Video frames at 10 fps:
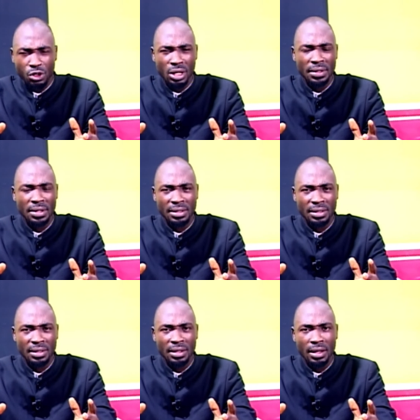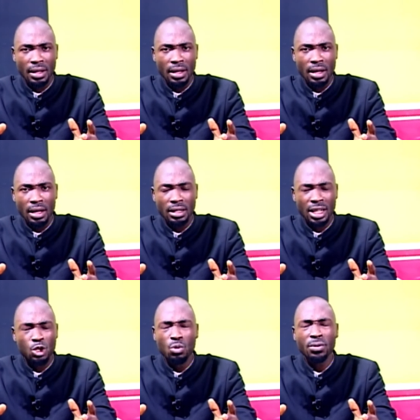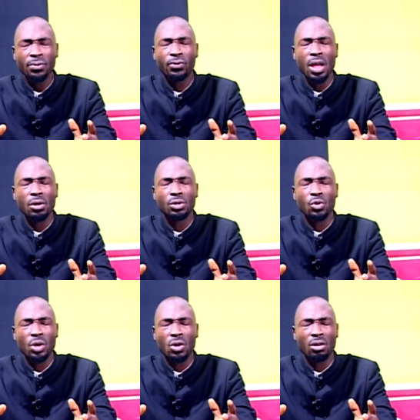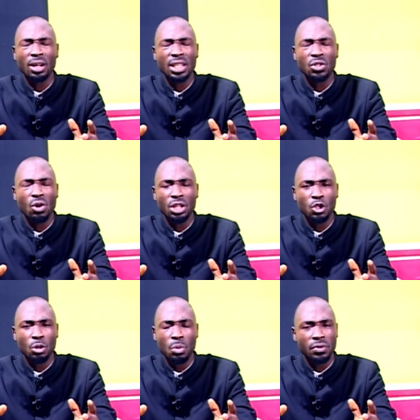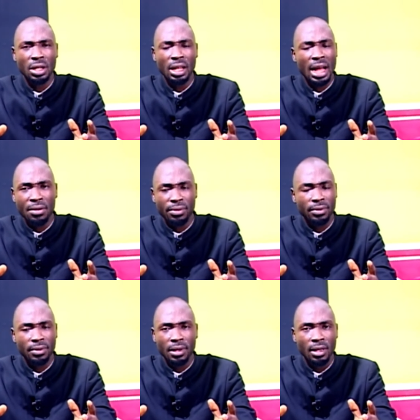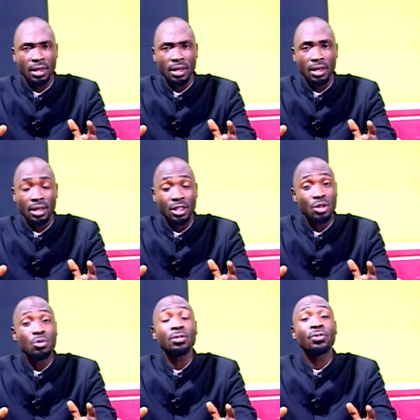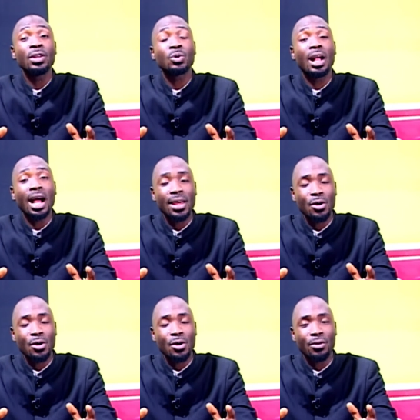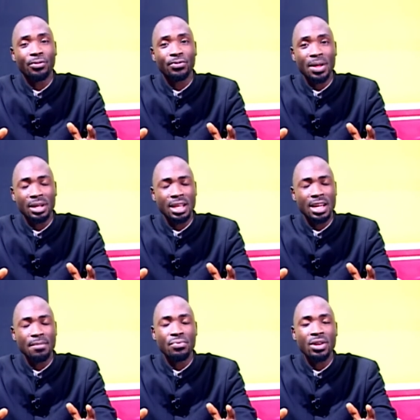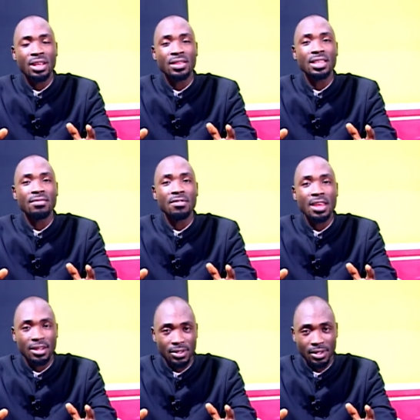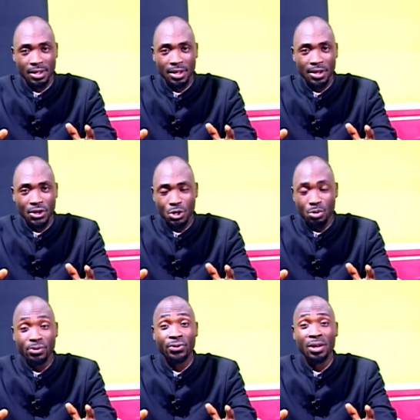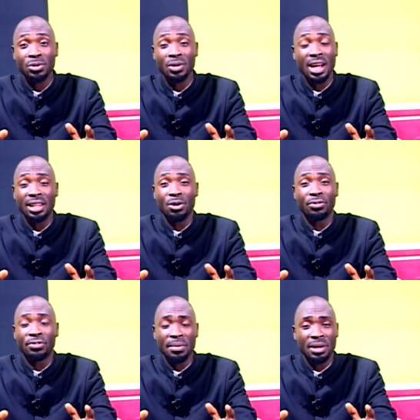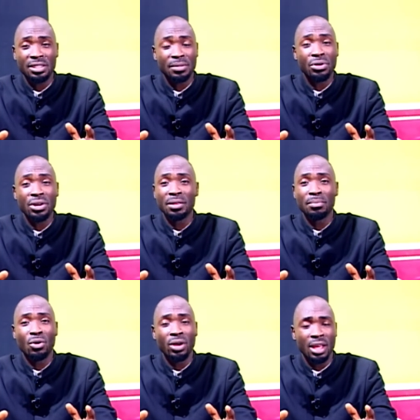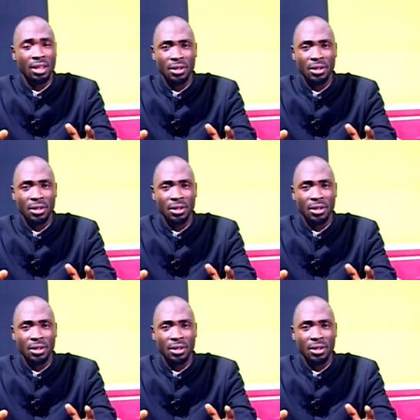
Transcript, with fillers: Jesus. That you won't fail to recognize God in your moves in life. You won't fail to gather your family and pray in the evenings. You won't fail to gather your families and pray in the morning.